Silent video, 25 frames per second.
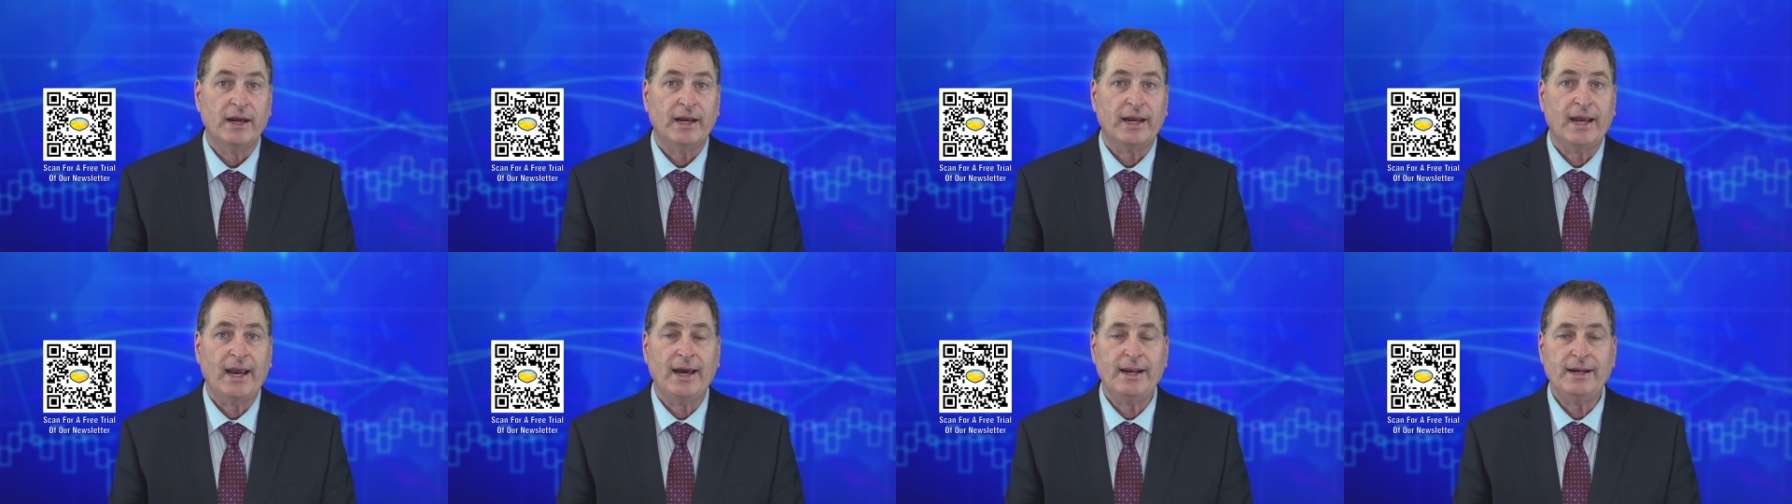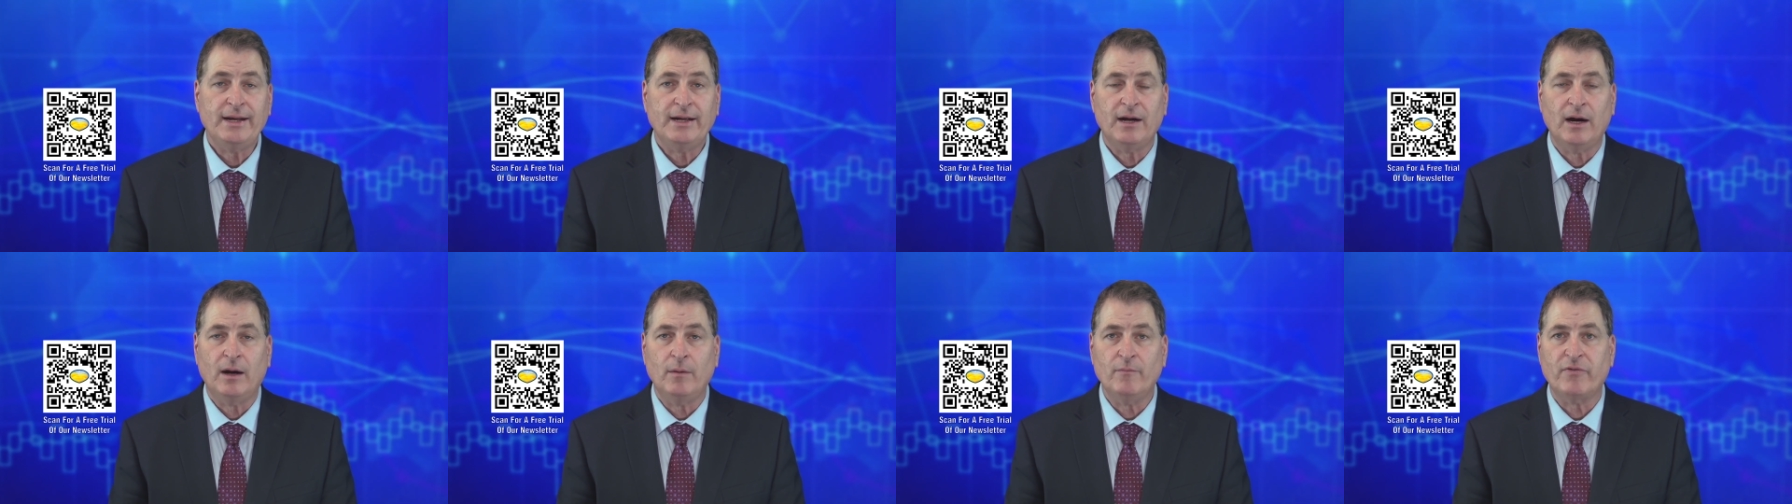
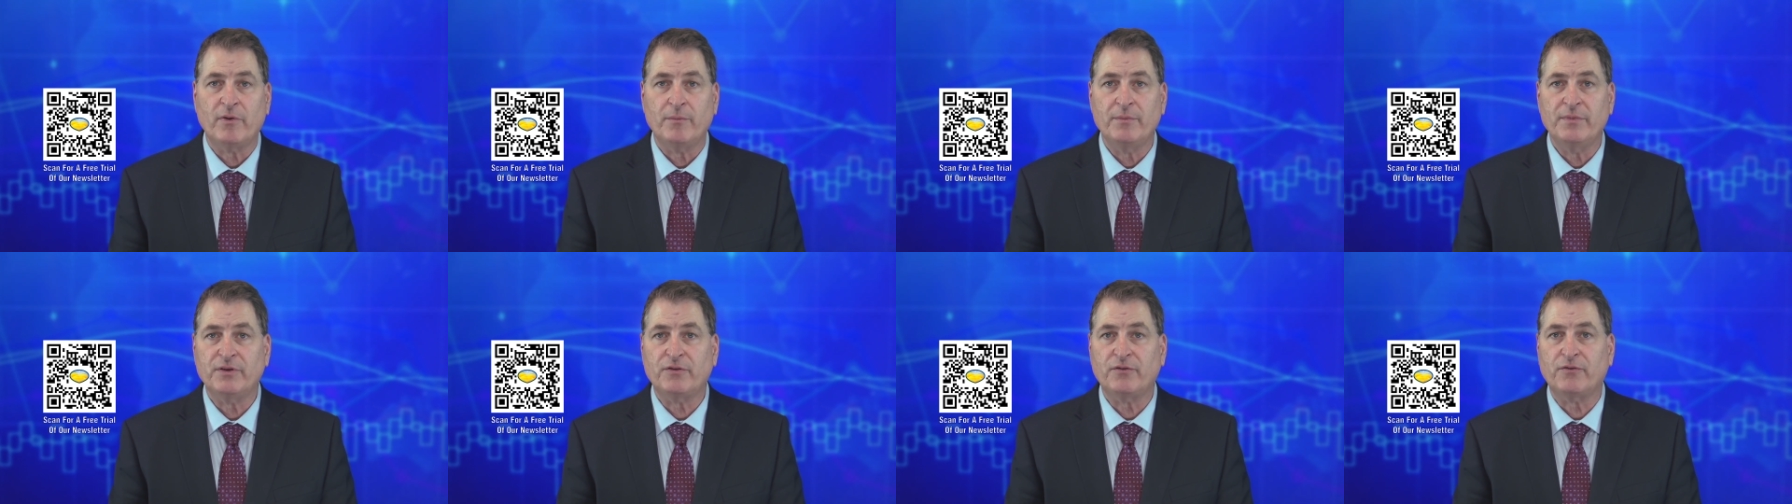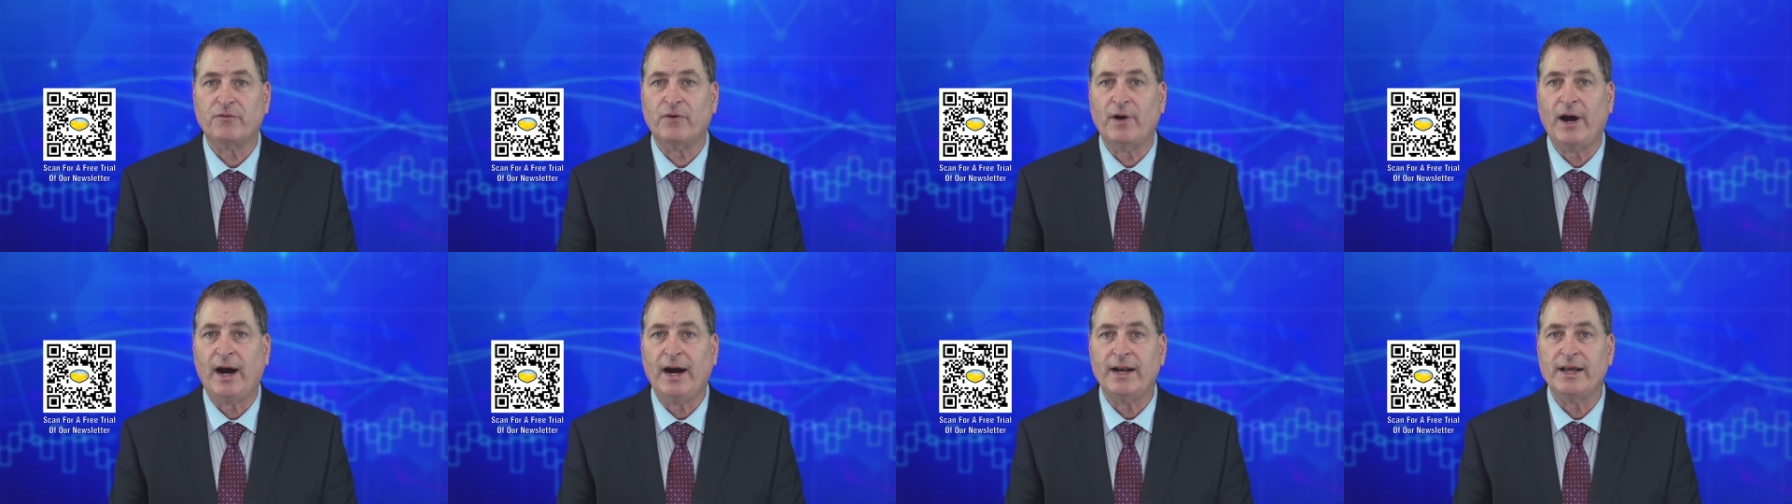can come from this
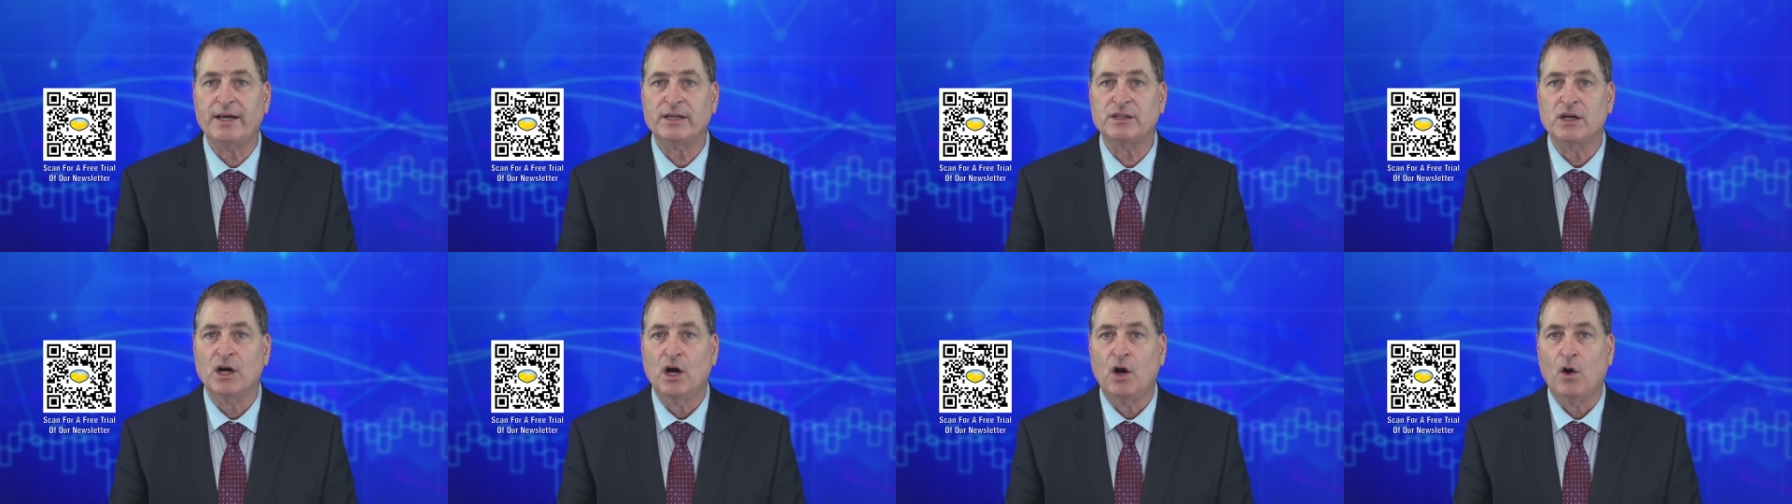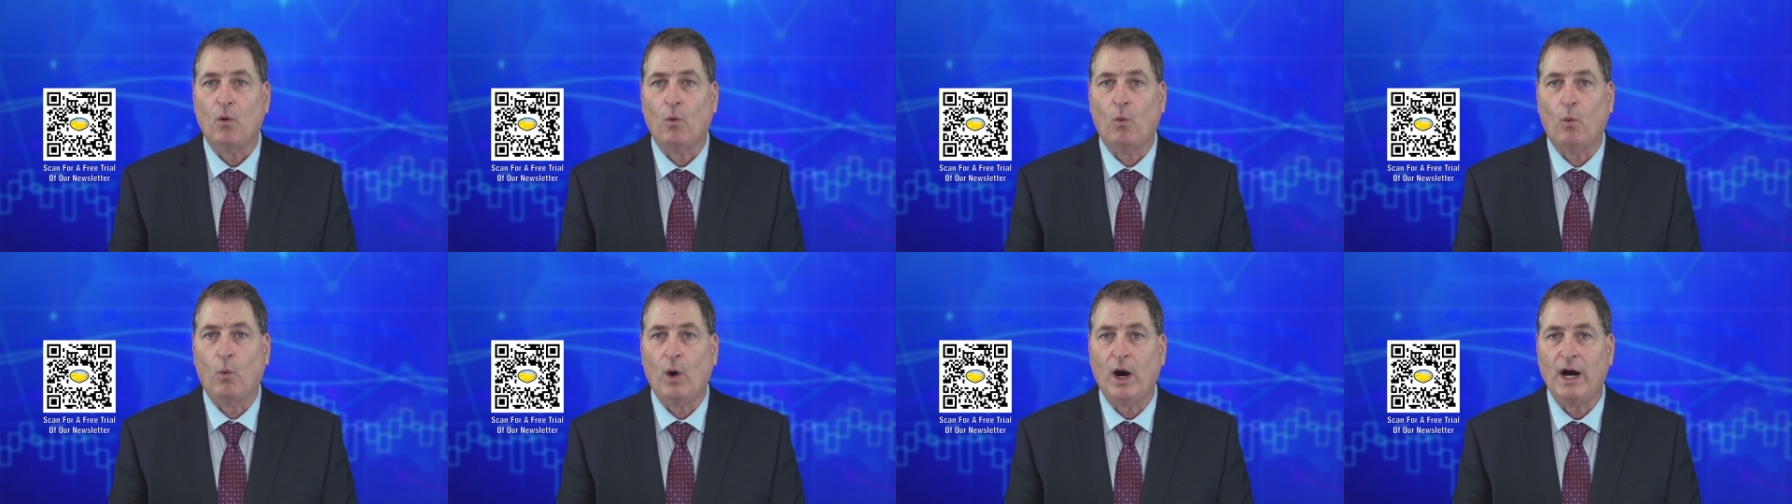Friday's
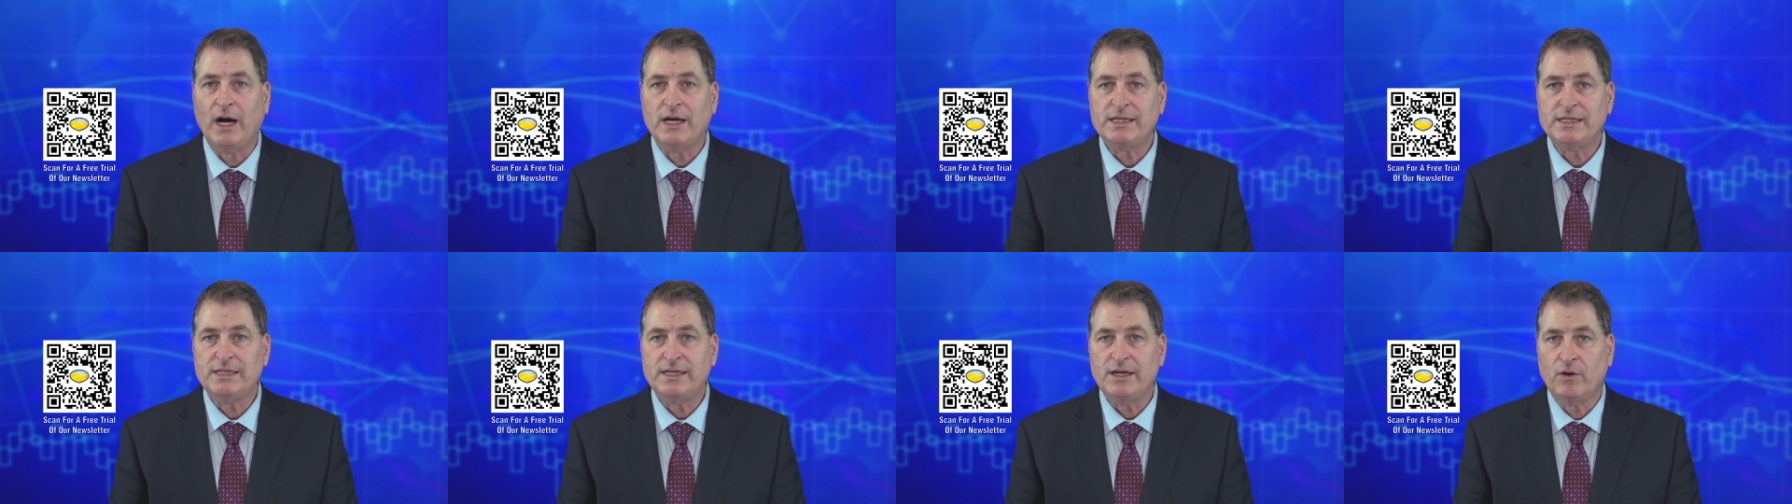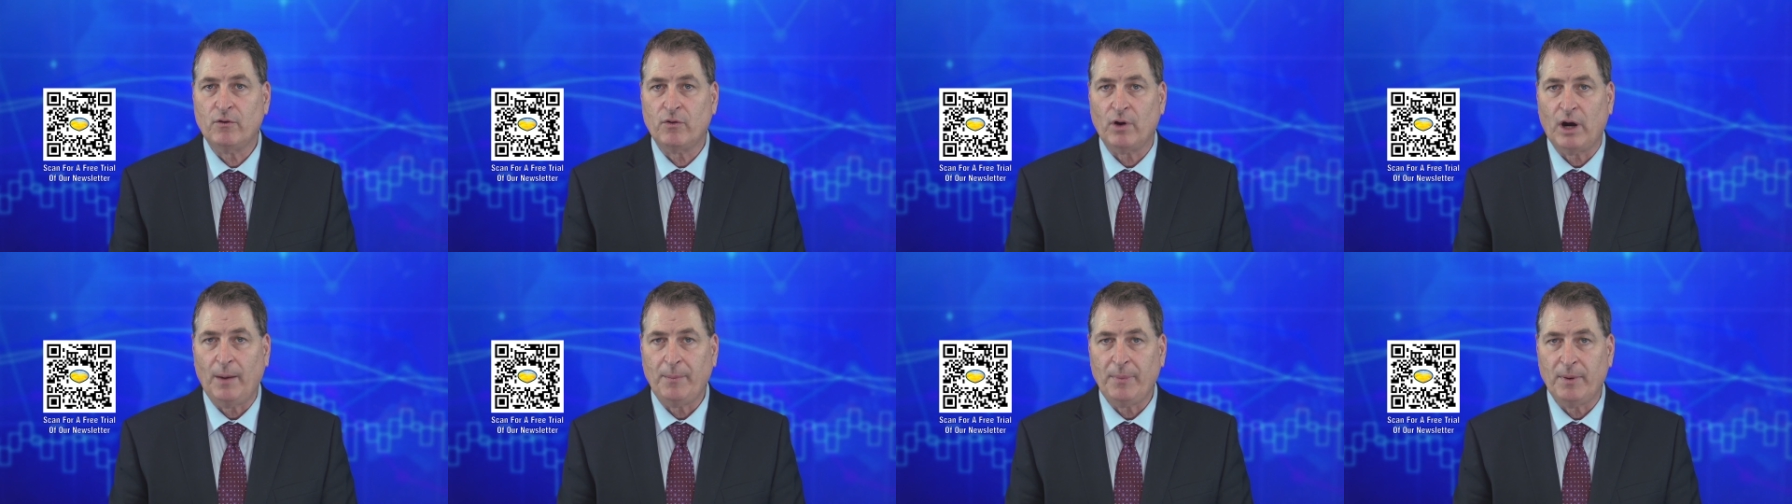WASDE
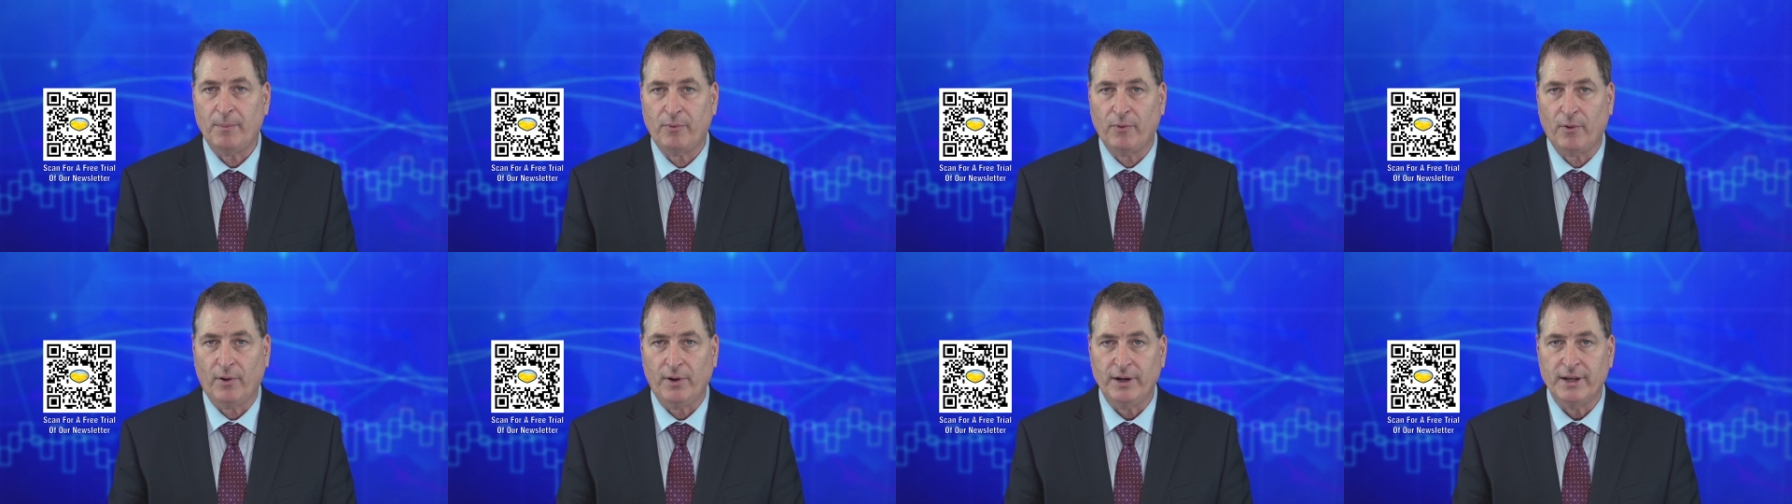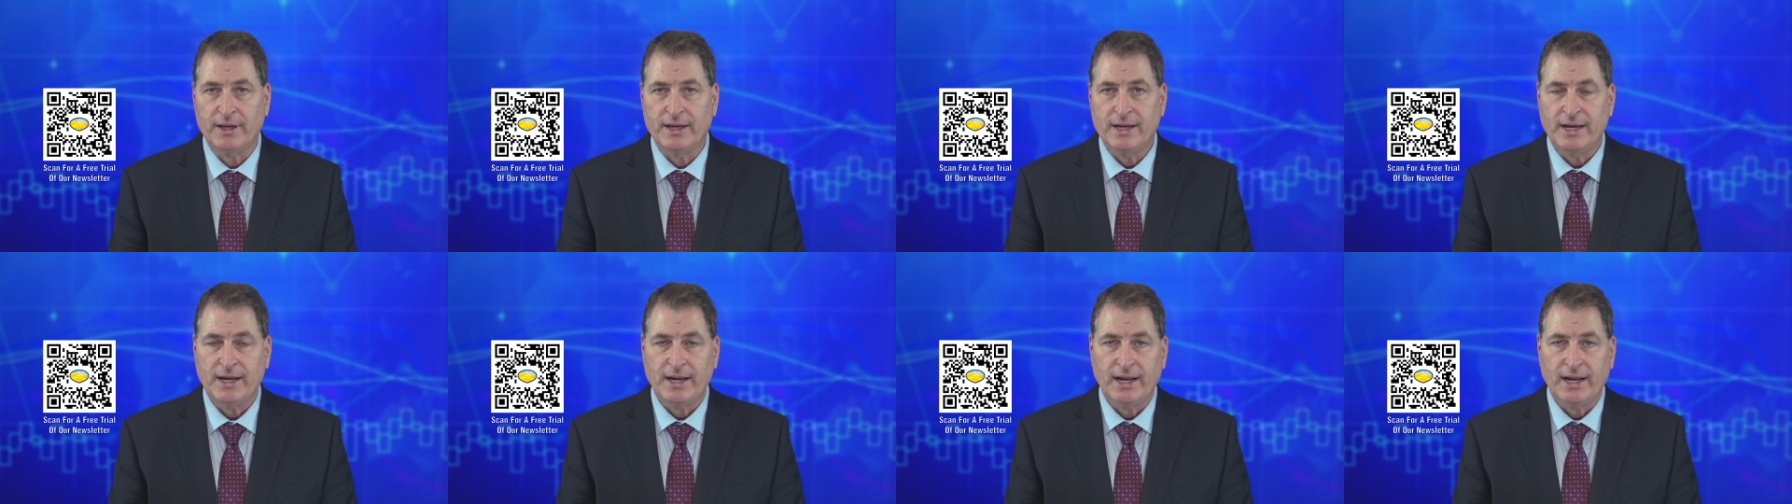crop report.